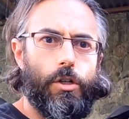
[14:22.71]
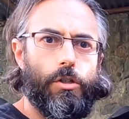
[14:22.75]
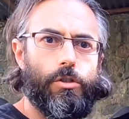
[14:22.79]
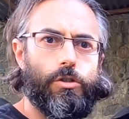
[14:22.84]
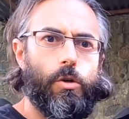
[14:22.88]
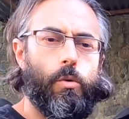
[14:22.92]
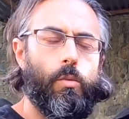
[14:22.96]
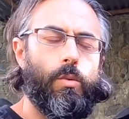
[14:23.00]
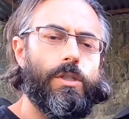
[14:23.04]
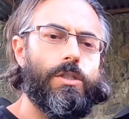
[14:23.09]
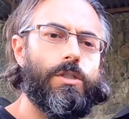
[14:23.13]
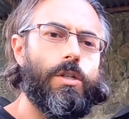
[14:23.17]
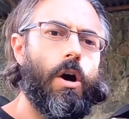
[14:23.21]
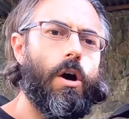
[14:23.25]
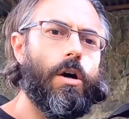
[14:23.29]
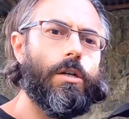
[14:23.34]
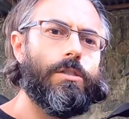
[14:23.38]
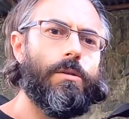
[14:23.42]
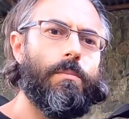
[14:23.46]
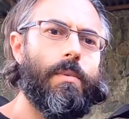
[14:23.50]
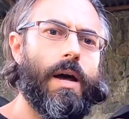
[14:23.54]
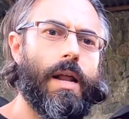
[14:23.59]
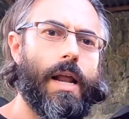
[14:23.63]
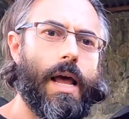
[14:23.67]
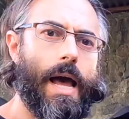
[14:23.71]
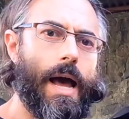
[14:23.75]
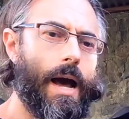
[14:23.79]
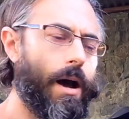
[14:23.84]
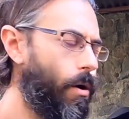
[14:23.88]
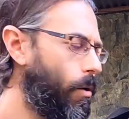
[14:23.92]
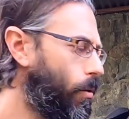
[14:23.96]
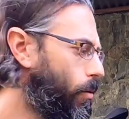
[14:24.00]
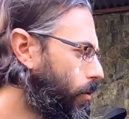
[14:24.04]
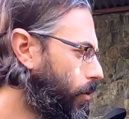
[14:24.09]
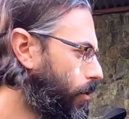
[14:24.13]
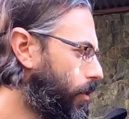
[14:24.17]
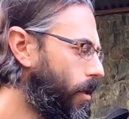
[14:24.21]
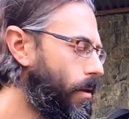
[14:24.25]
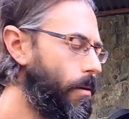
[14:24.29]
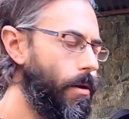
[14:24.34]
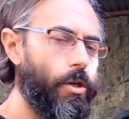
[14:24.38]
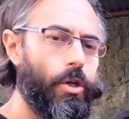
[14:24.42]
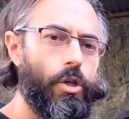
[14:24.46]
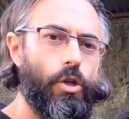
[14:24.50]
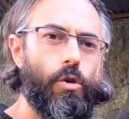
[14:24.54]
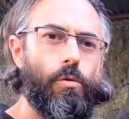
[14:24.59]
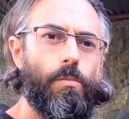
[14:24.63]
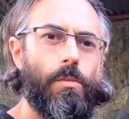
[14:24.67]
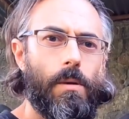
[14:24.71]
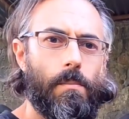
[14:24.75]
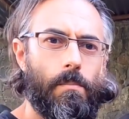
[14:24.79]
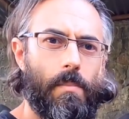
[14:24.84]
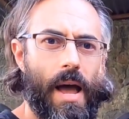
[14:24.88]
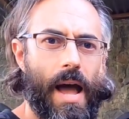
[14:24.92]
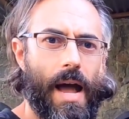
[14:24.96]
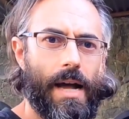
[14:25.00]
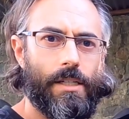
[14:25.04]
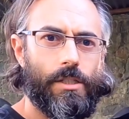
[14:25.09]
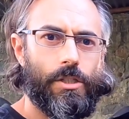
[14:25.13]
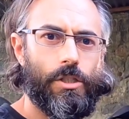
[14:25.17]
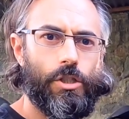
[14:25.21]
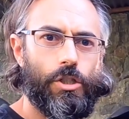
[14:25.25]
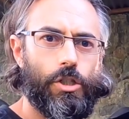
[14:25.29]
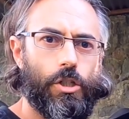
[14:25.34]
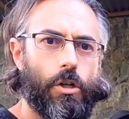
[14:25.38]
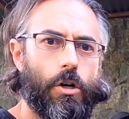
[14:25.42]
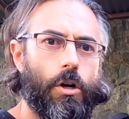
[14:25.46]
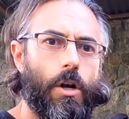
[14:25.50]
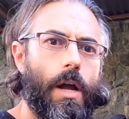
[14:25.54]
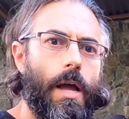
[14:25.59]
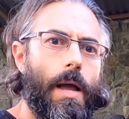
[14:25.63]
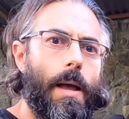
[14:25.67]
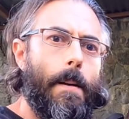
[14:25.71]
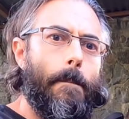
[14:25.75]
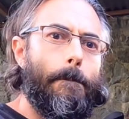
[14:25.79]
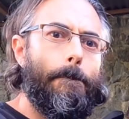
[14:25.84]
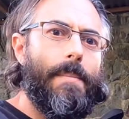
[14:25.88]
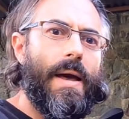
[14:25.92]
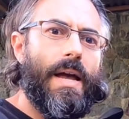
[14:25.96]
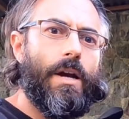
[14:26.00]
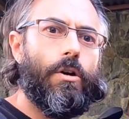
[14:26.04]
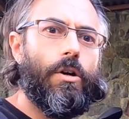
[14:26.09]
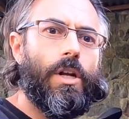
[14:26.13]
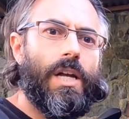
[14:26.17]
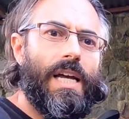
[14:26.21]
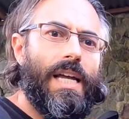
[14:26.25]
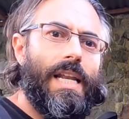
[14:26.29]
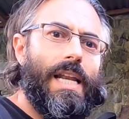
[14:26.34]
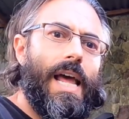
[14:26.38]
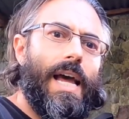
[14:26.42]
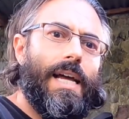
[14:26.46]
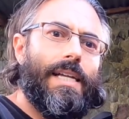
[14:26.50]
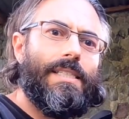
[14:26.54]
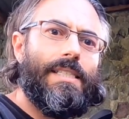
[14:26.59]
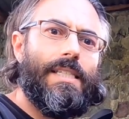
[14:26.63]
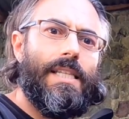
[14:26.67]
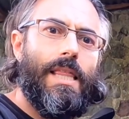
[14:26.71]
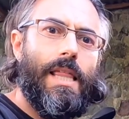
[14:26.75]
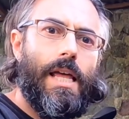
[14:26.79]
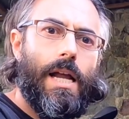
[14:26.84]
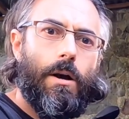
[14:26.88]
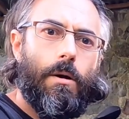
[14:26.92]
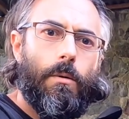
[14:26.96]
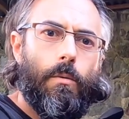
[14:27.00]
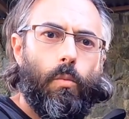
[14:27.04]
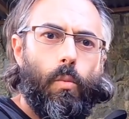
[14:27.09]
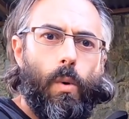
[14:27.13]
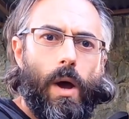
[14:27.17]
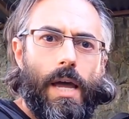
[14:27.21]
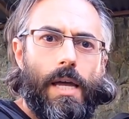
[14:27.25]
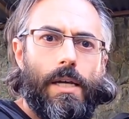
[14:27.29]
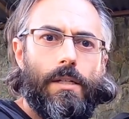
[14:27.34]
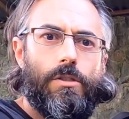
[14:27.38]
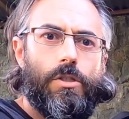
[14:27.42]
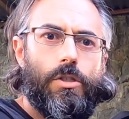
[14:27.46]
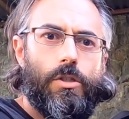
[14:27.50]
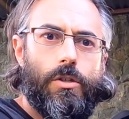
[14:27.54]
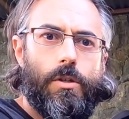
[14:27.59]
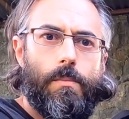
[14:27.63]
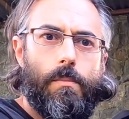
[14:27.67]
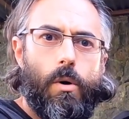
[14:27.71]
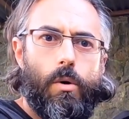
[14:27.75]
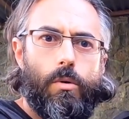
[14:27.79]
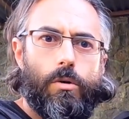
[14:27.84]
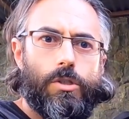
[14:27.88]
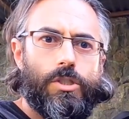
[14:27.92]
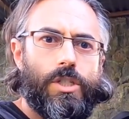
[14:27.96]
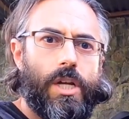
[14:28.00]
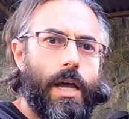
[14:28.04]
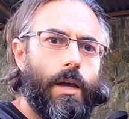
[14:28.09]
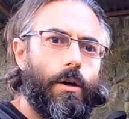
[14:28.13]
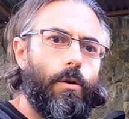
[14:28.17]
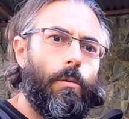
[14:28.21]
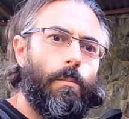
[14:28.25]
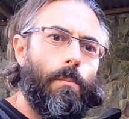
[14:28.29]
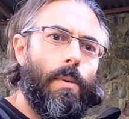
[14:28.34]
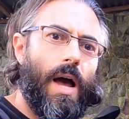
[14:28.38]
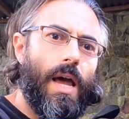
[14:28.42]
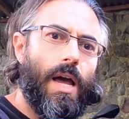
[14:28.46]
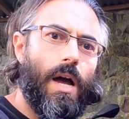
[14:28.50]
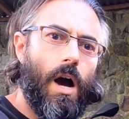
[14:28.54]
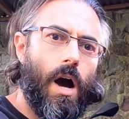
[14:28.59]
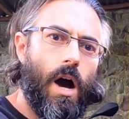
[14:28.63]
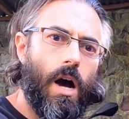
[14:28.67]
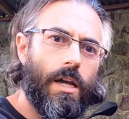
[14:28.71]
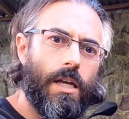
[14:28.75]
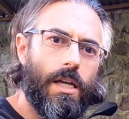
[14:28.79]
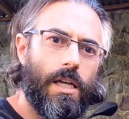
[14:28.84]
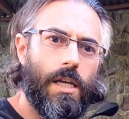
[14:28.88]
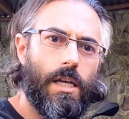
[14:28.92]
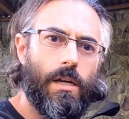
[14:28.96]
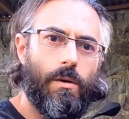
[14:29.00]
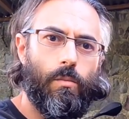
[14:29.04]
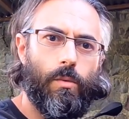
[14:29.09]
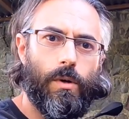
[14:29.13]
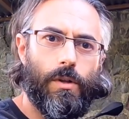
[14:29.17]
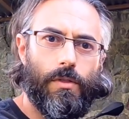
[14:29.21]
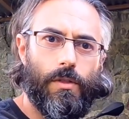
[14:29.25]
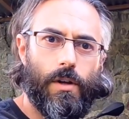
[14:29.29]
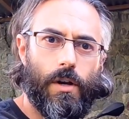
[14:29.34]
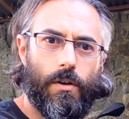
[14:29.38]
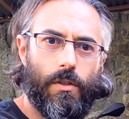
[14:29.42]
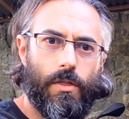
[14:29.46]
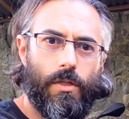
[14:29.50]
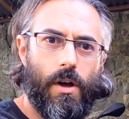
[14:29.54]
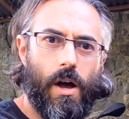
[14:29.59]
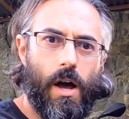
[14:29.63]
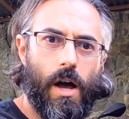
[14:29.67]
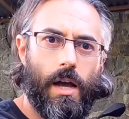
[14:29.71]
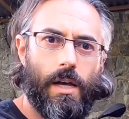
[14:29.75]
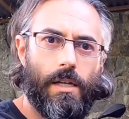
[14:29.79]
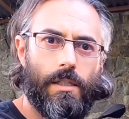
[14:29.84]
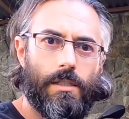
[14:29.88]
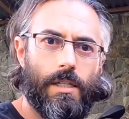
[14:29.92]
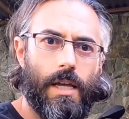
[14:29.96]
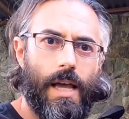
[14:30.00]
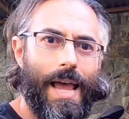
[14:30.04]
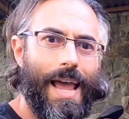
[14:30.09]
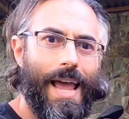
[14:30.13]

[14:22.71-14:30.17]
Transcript: So we talked about how the human passenger better connects their weight to the motorcycle by hugging it with their thighs